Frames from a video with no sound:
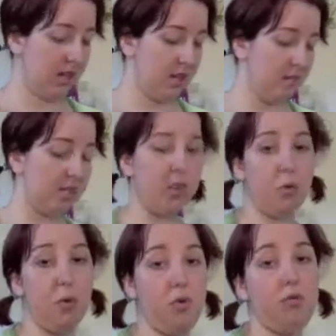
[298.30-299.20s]
I'm
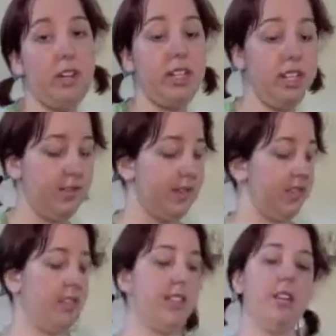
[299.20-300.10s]
so poor right now. I need
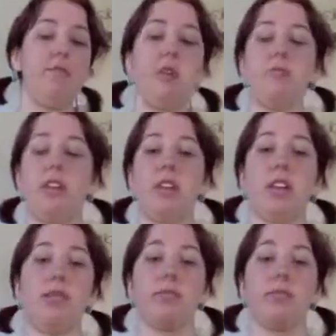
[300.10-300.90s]
to save my money.